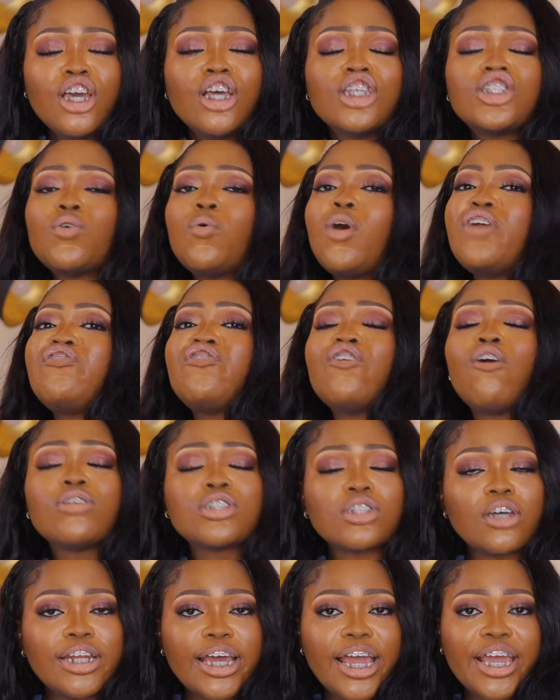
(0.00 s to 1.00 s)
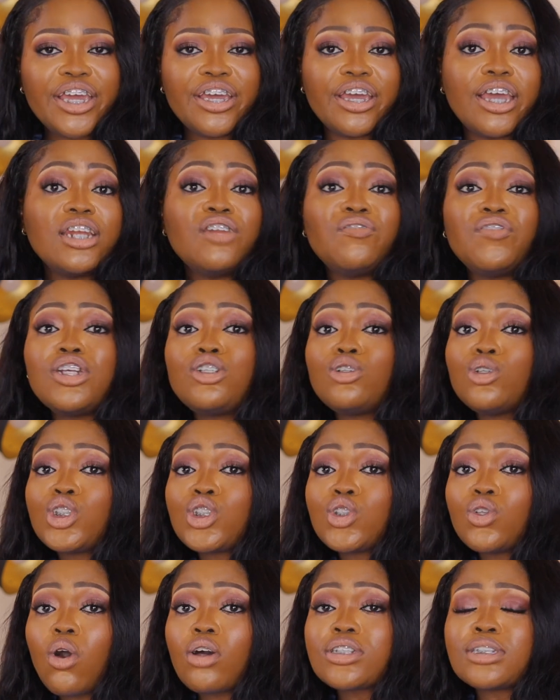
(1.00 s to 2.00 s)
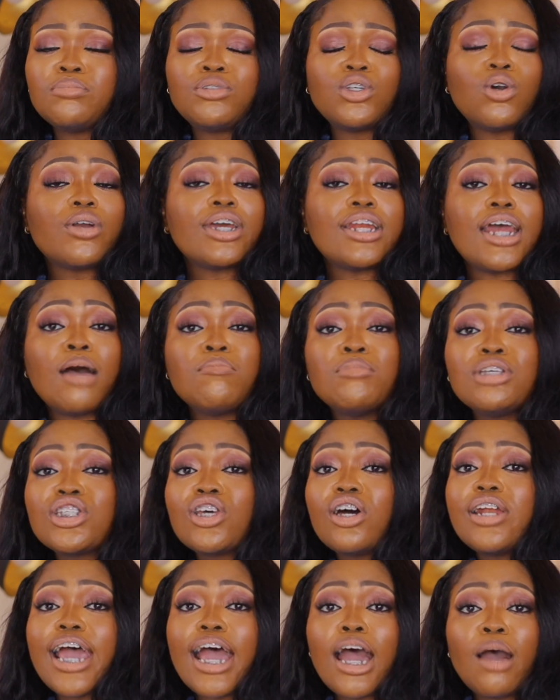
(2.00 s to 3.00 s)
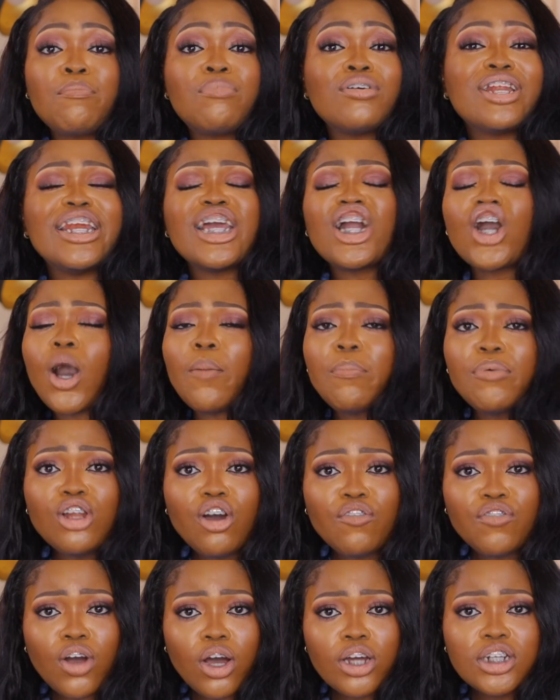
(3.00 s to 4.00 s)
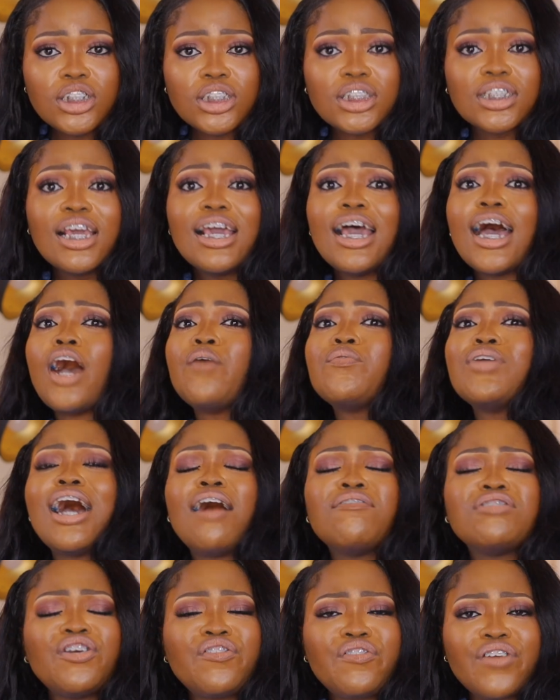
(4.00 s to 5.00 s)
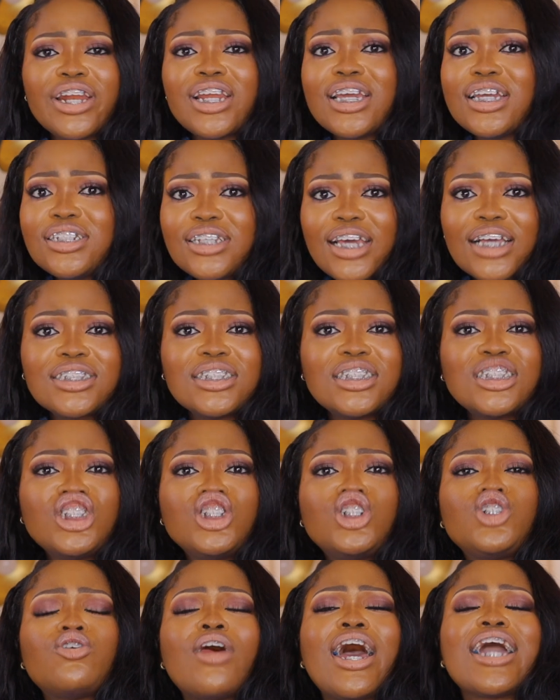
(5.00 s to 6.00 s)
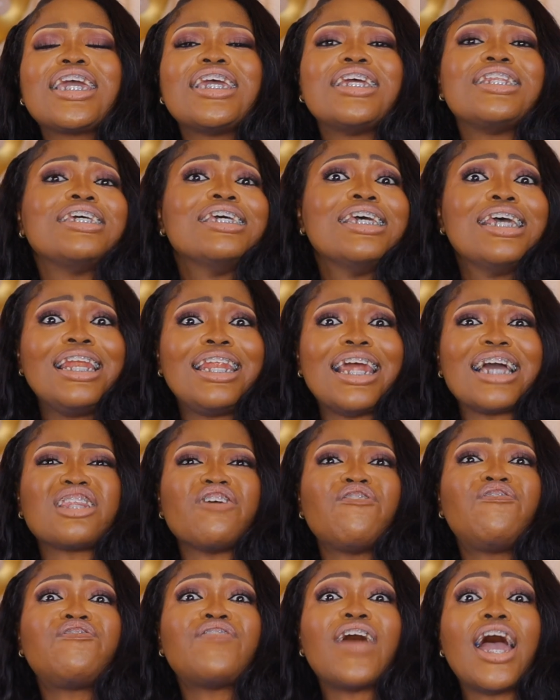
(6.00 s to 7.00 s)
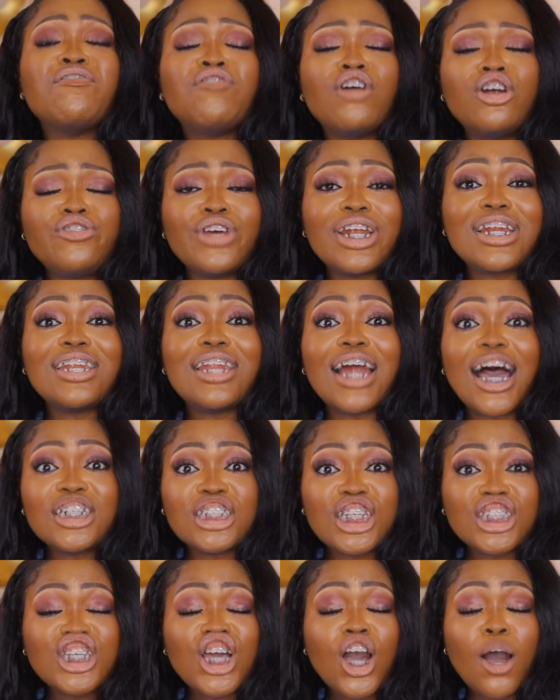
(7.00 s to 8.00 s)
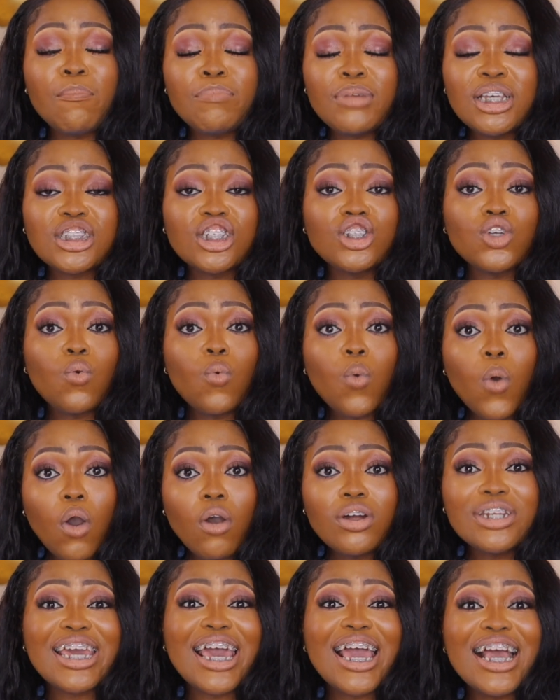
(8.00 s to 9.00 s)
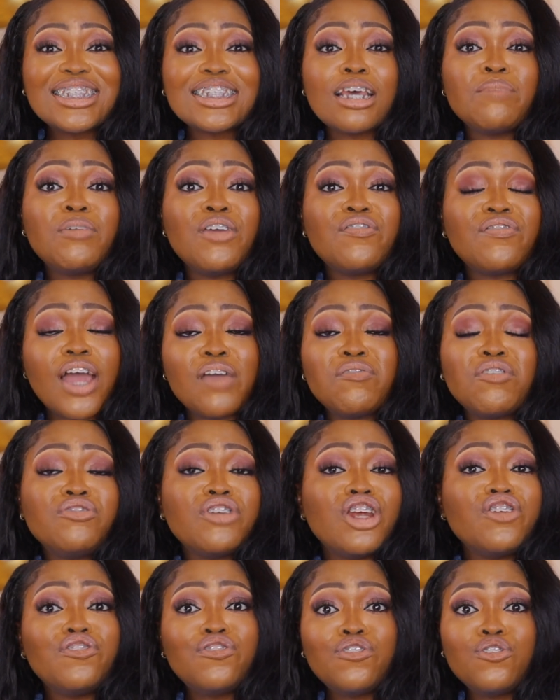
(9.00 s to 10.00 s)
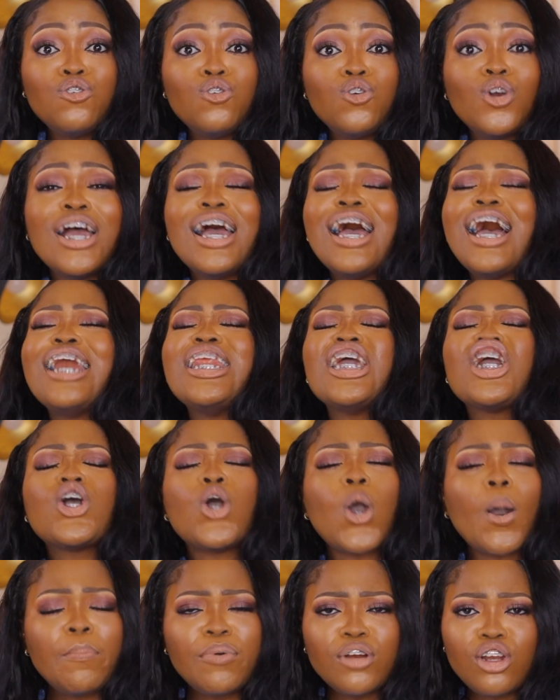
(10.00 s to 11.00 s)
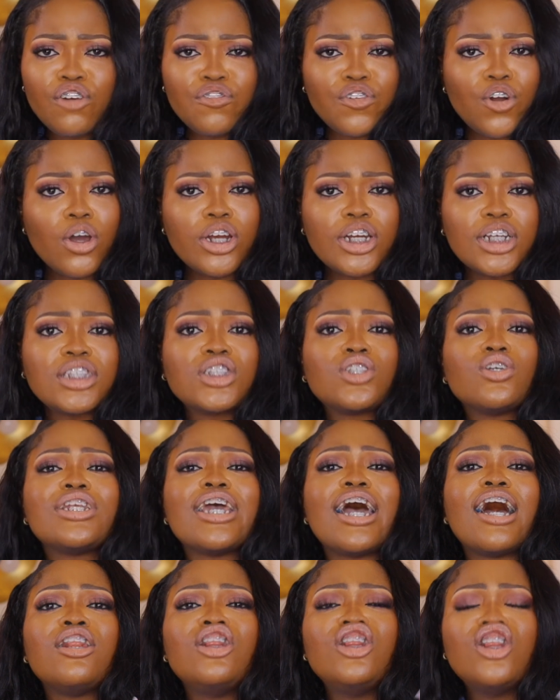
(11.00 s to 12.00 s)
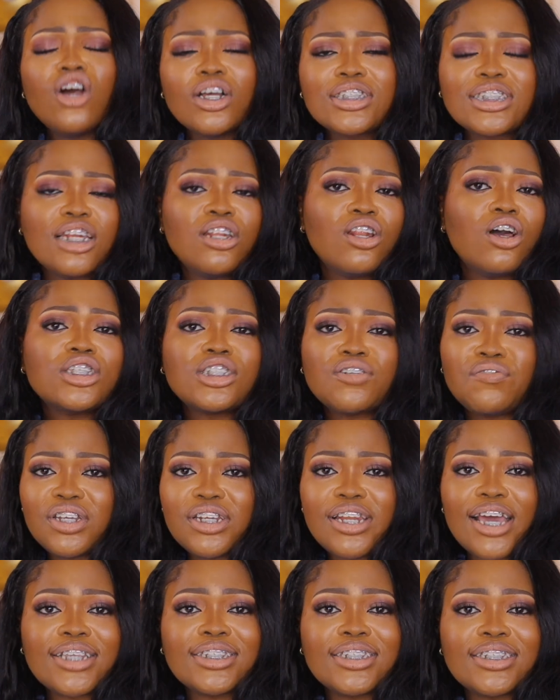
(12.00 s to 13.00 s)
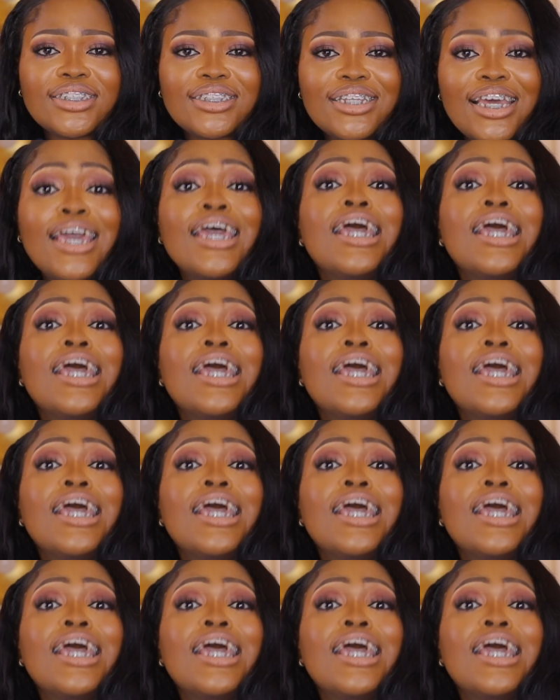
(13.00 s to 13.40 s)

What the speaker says: So what falls on that here? Individual stocks, I'm talking Amazon, Apple, and a couple of others, and we have different indexes tracking like the 500 largest companies in the world, the S&P 500 Bull, and a couple of others. So there are lots and lots of indexes there.